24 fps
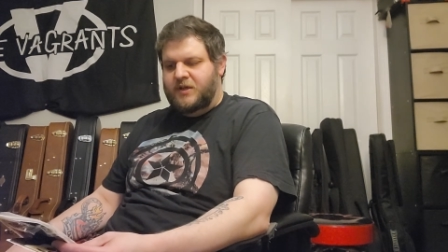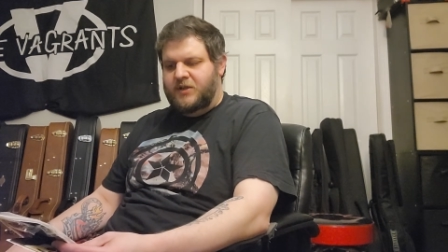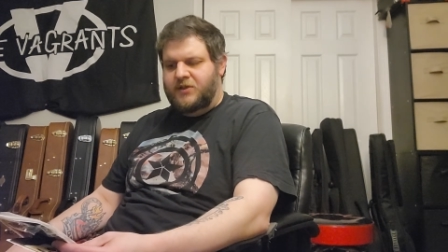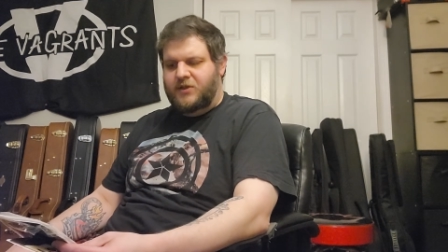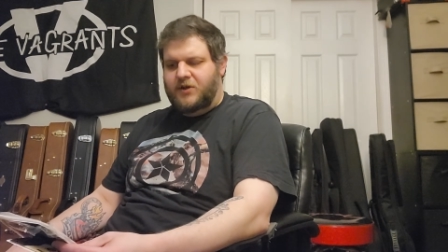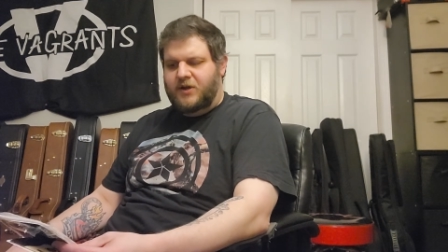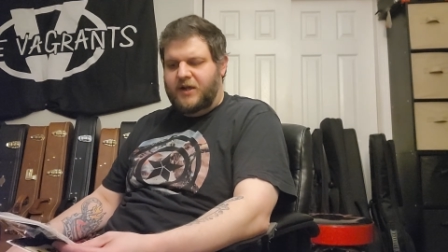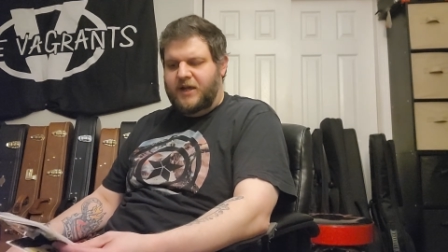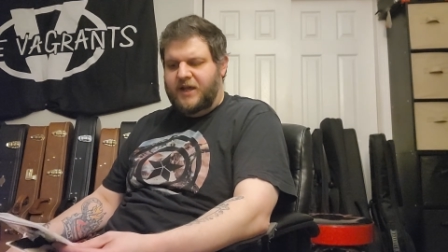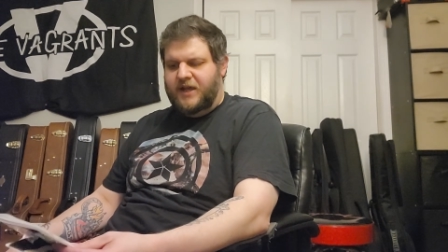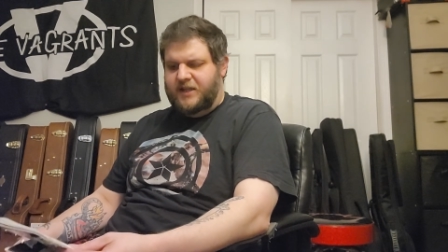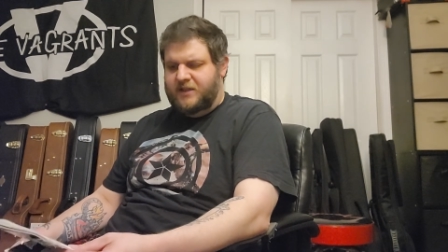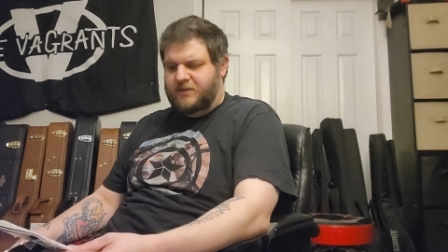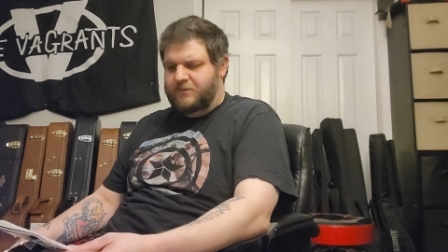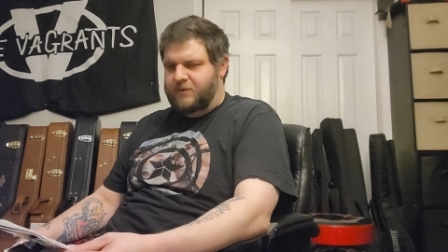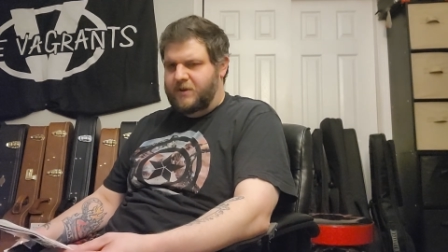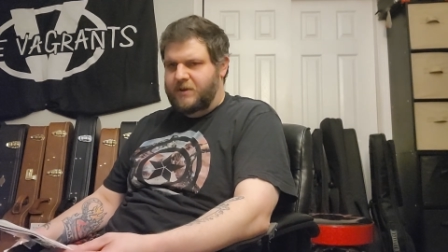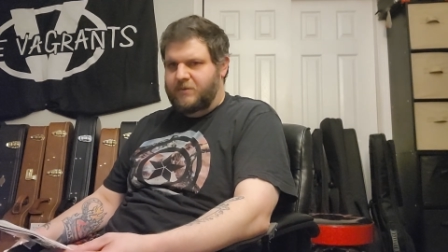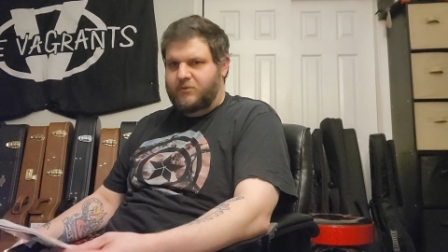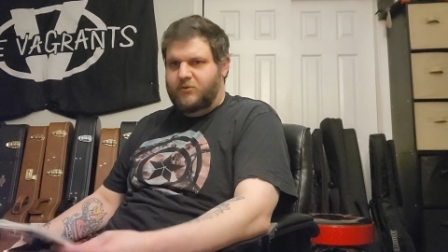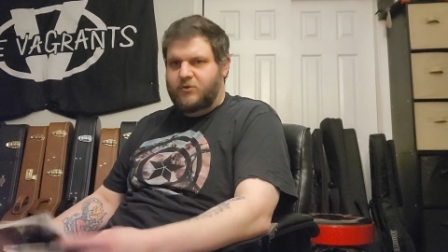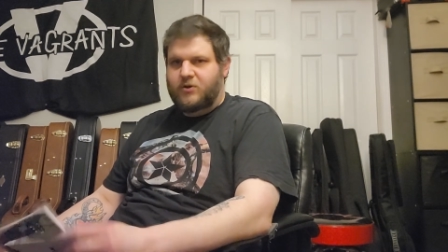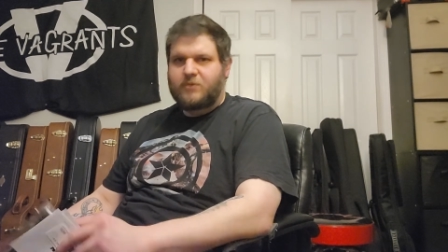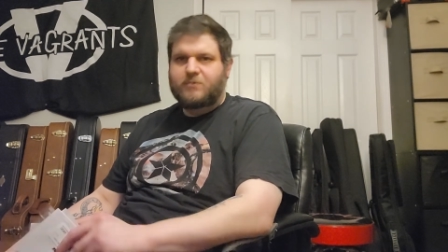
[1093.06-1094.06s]
thought I had the
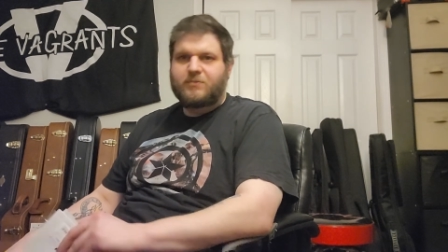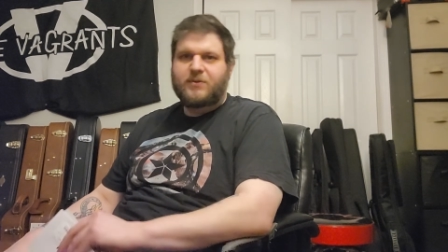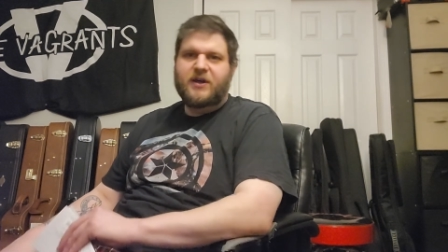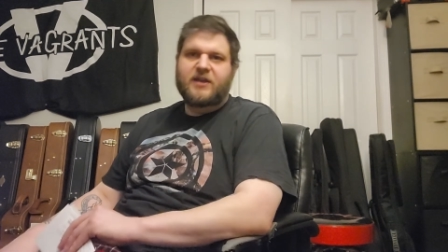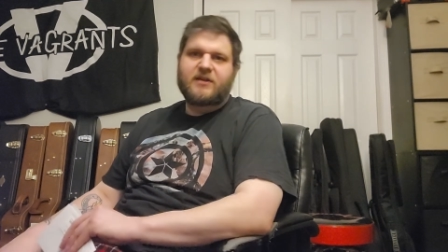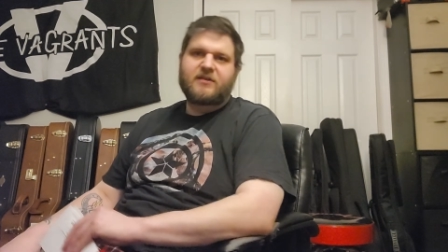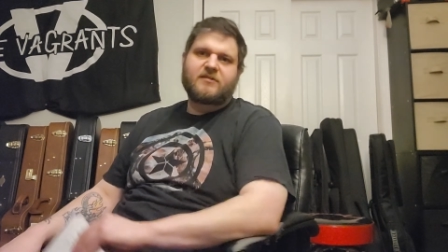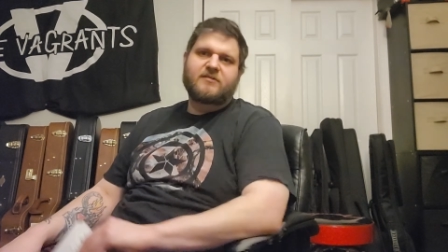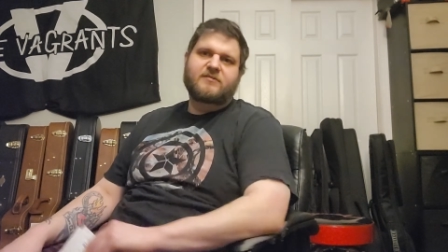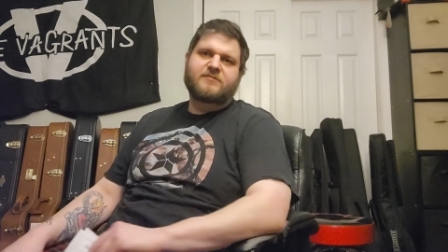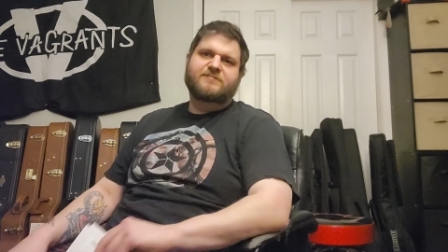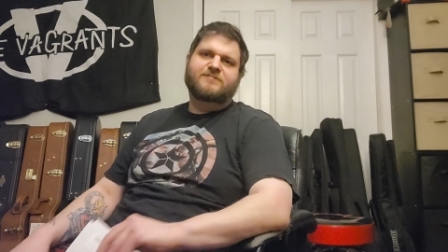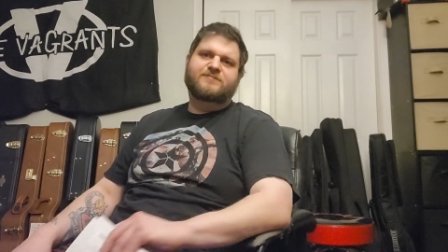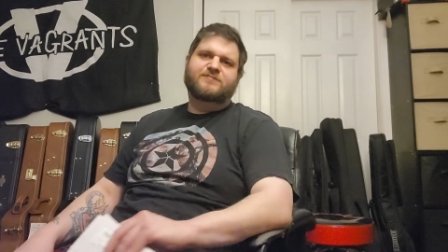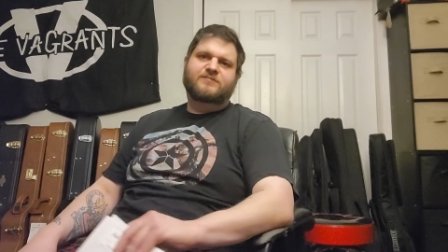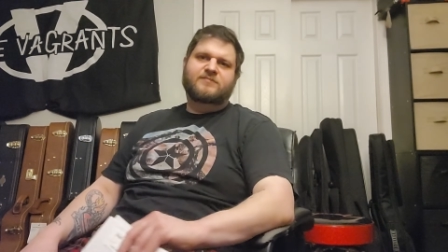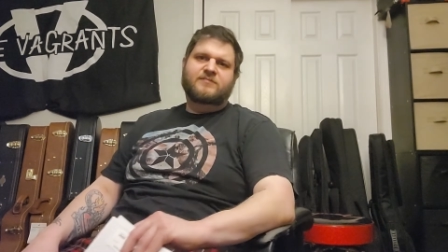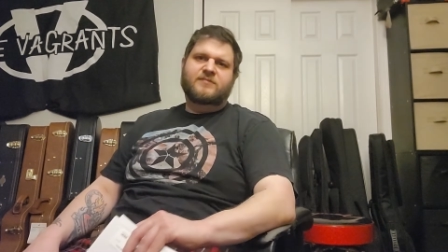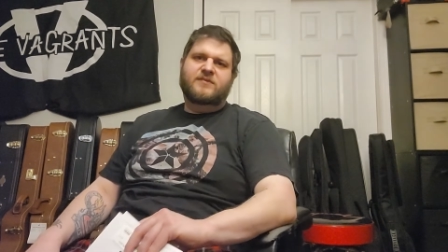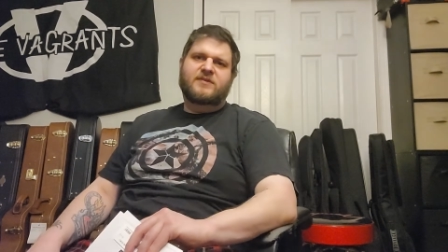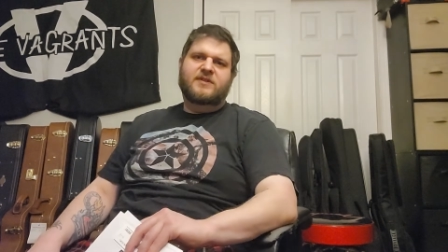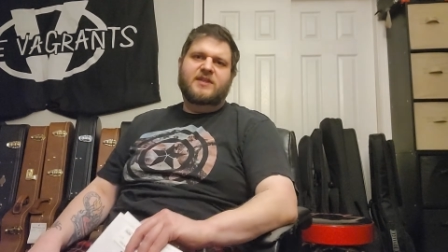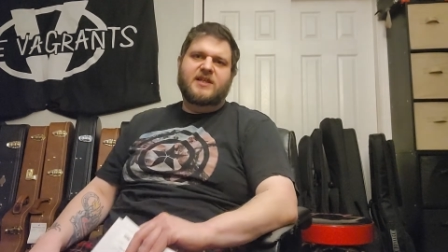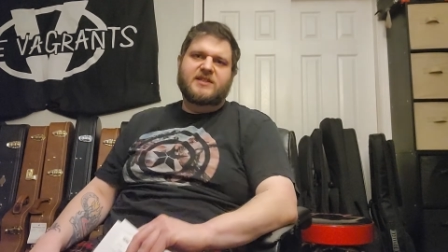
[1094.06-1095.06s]
paperwork, but
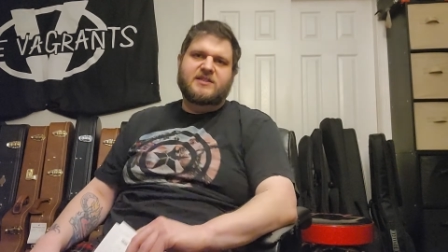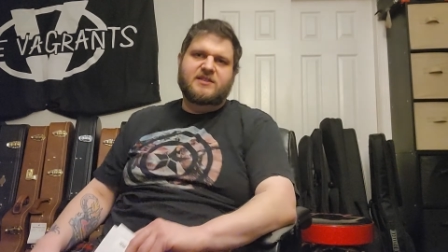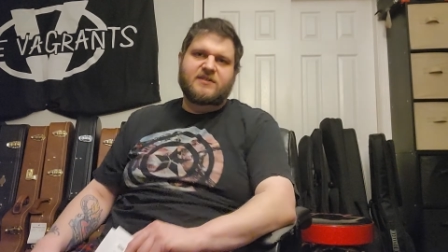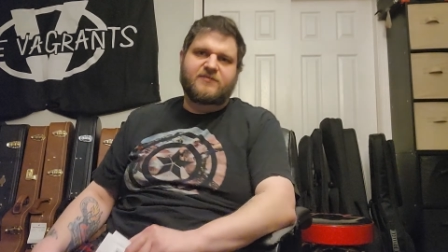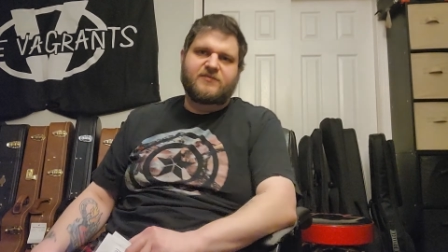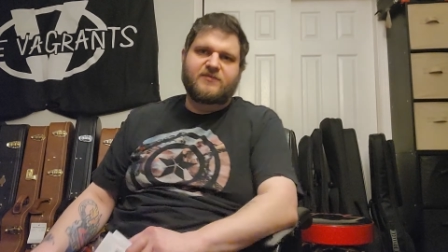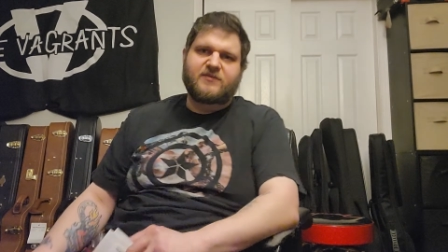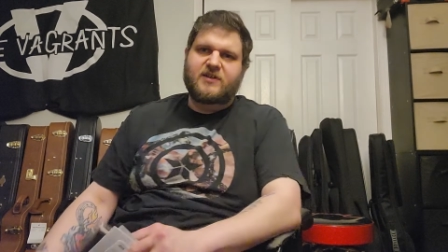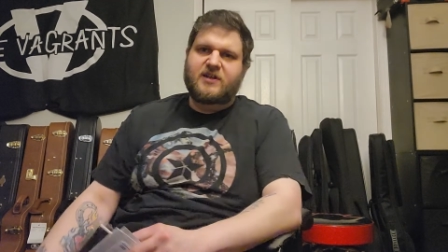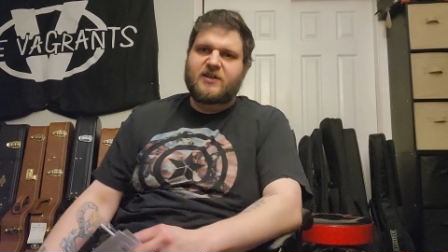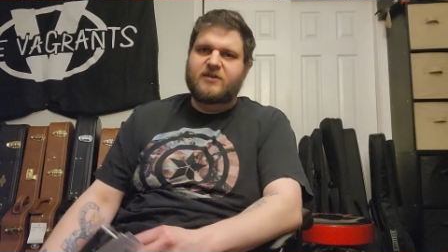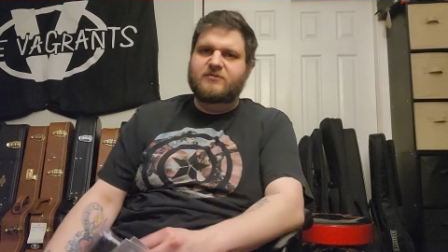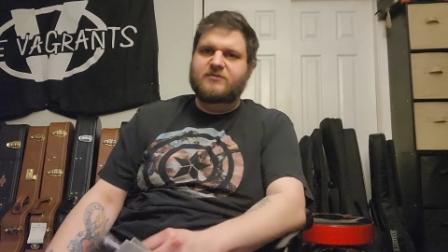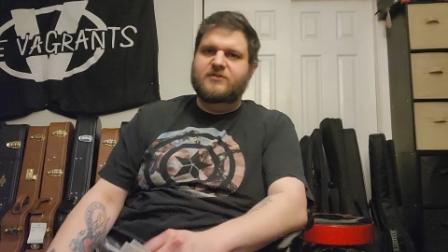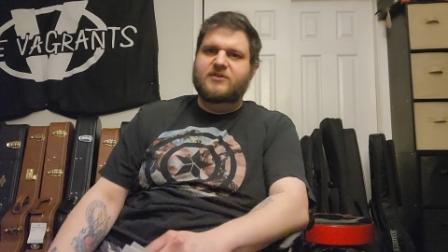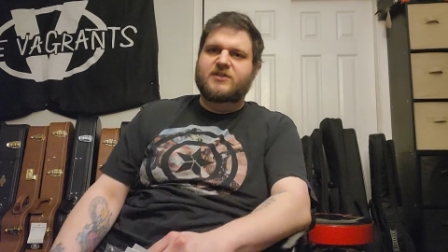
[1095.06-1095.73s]
that's it for now.